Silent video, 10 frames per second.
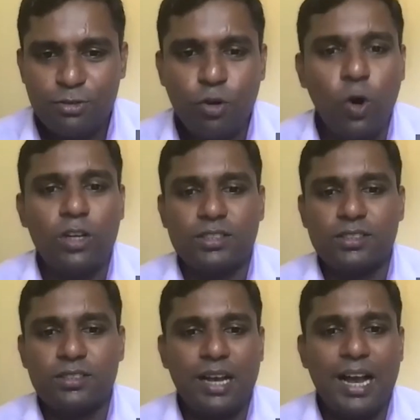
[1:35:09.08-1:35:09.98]

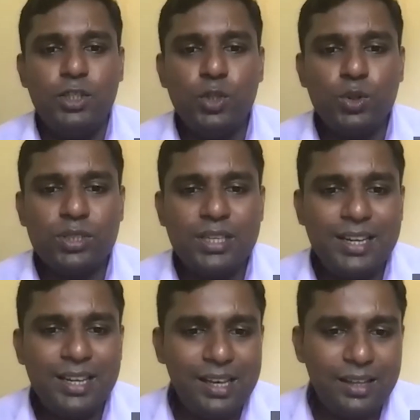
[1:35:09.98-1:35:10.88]
False.
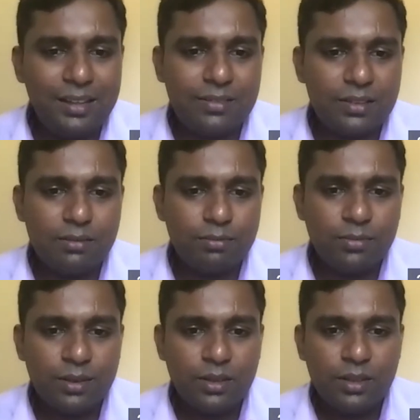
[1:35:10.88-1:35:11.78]
IUCD is
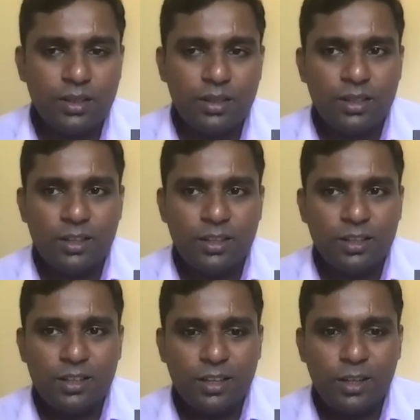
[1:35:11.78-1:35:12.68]

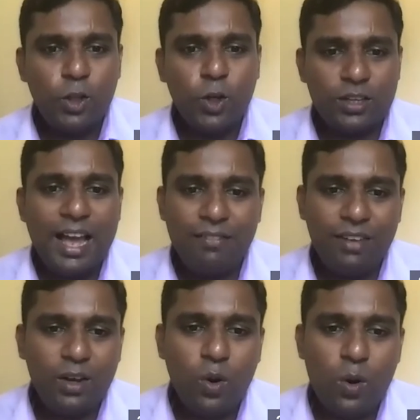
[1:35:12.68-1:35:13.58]
not
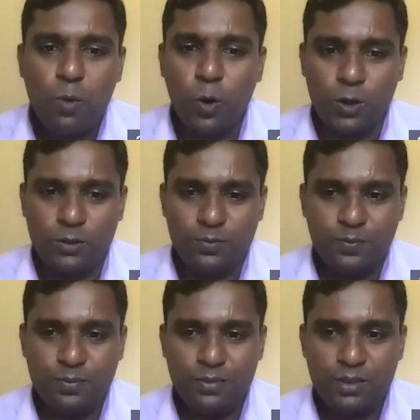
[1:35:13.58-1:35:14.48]
having hormone.
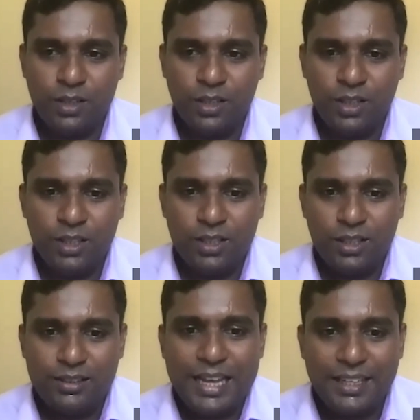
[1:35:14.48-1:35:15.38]

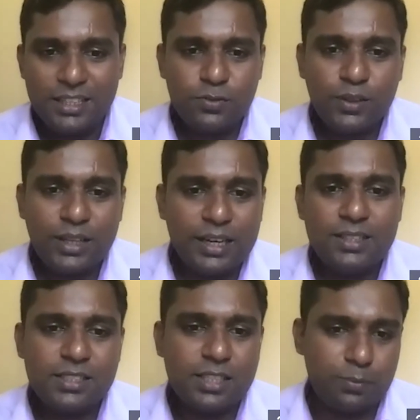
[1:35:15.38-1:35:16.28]
That is for the
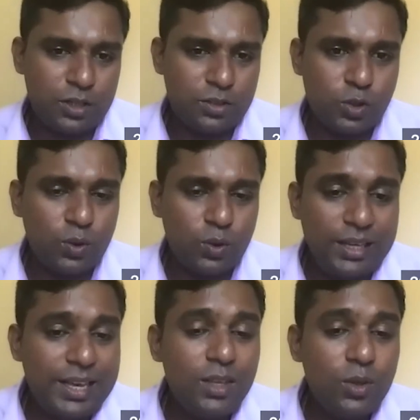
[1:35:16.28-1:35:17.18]
contraception. So
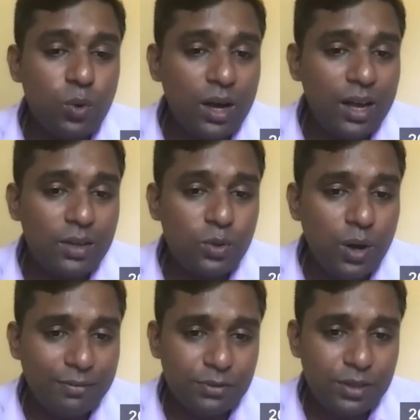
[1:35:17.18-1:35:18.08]
yeah, you are you
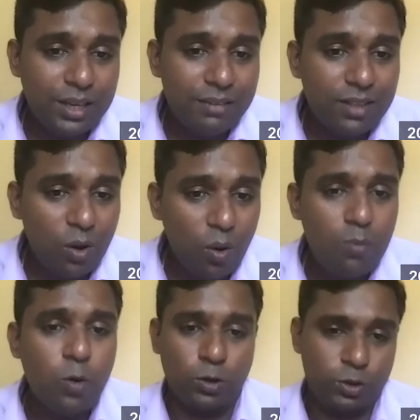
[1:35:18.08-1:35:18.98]
have to give the
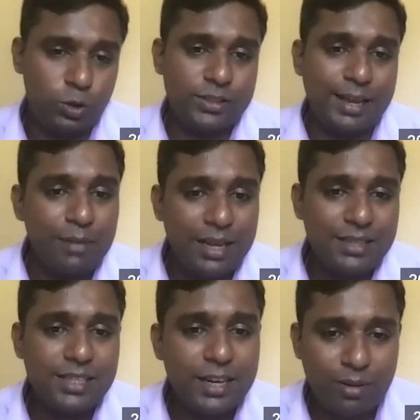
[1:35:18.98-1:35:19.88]
hormone to
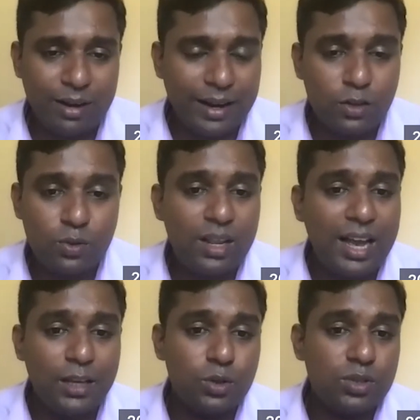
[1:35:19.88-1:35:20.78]
stabilize the endometrium. Actually,
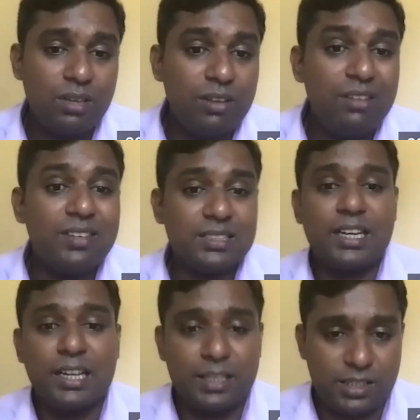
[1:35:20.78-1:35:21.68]
IUCD will worsen
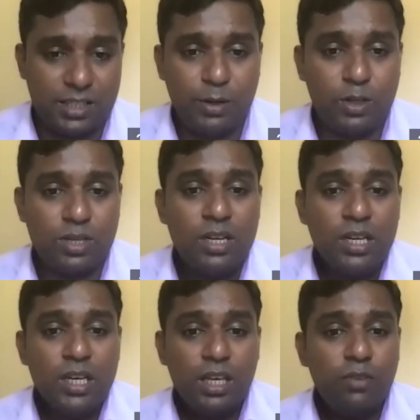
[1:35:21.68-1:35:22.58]
the condition because
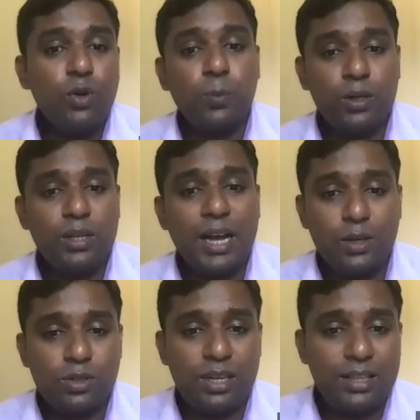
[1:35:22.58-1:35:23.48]
if you put the
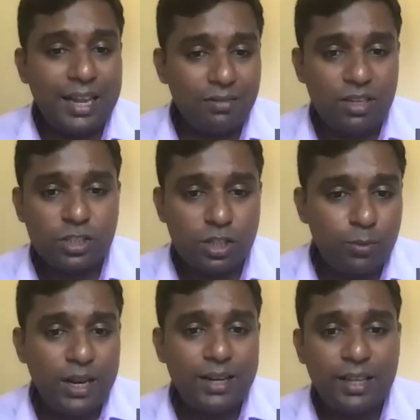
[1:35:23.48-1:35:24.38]
IUCD, that will
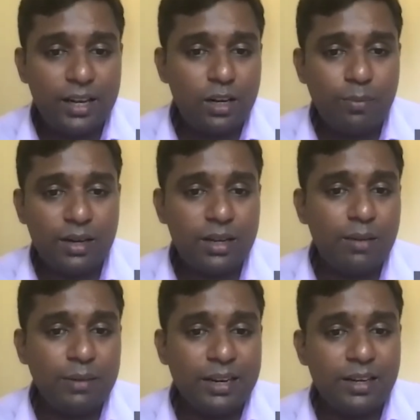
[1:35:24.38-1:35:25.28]
stimulate the
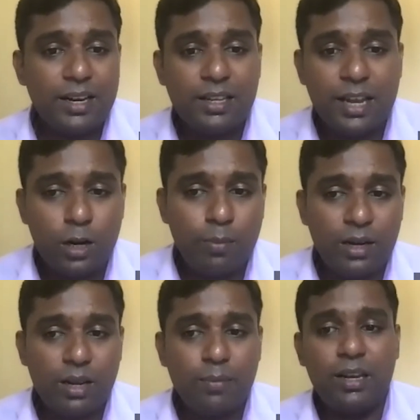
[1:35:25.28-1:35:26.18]
endometrium, irritate the
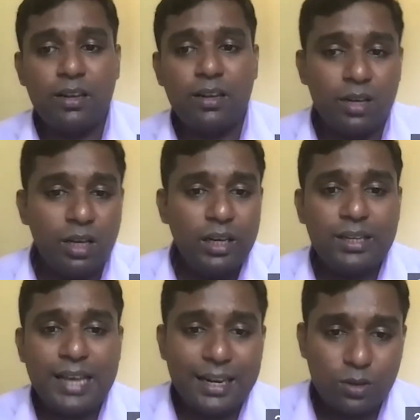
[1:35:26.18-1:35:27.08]
endometrium, and it
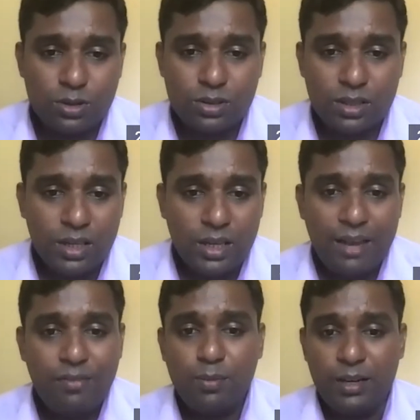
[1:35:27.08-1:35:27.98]
it can cause
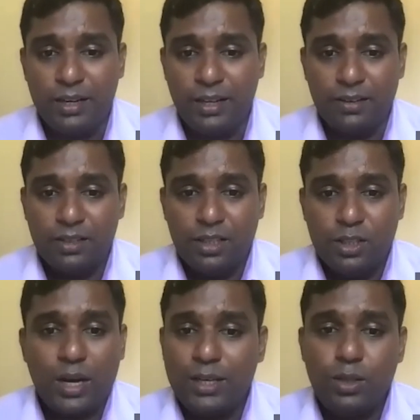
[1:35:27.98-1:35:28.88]
heavy bleeding.
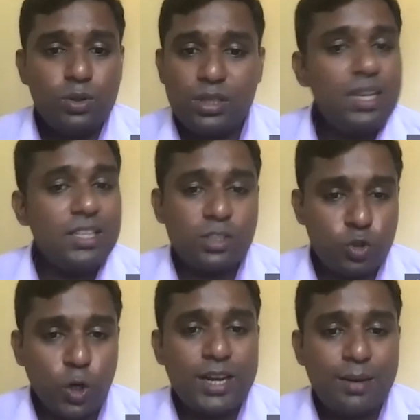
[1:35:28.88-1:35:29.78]
So IUCD is
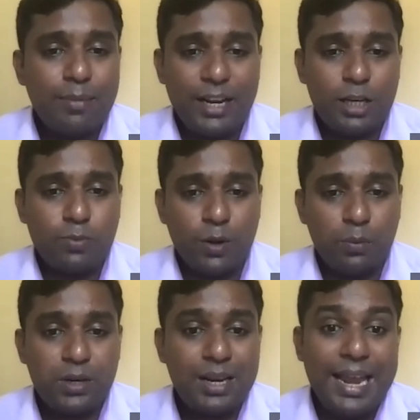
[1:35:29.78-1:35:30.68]
not a management
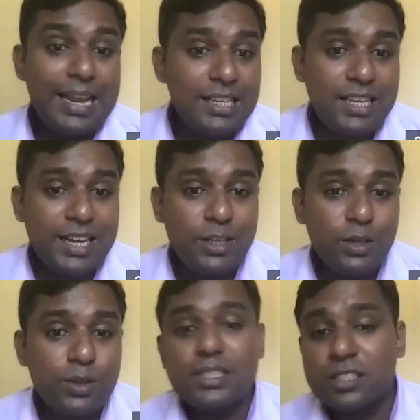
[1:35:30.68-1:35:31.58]
option. LNG
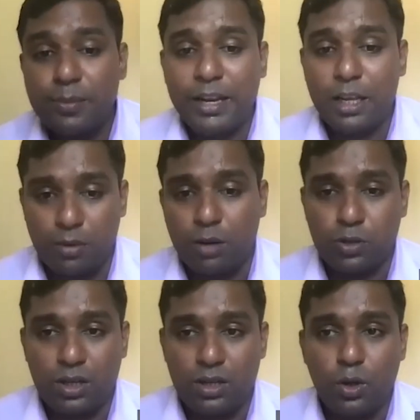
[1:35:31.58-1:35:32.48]
IUCD is a management
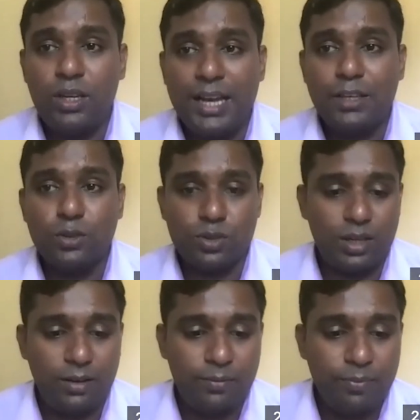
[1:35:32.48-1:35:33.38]
option, not the
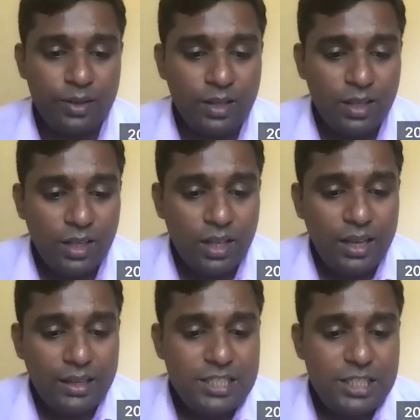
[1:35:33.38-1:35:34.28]
IUCD.
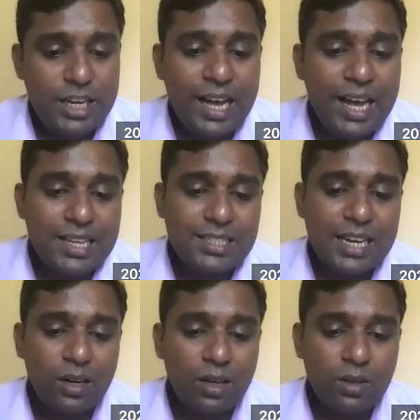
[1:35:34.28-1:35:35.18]
GNRH
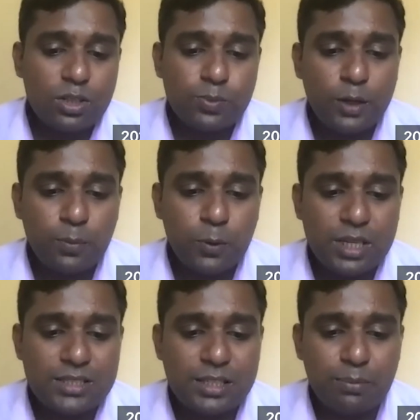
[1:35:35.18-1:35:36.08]
analog cause
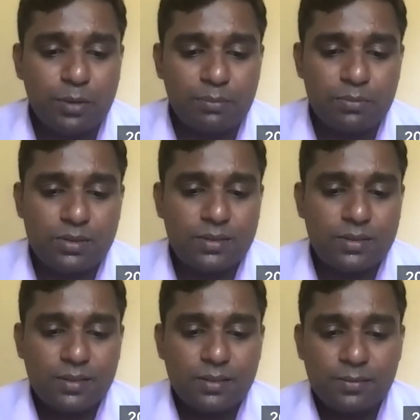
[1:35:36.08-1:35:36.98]
menopausal symptoms.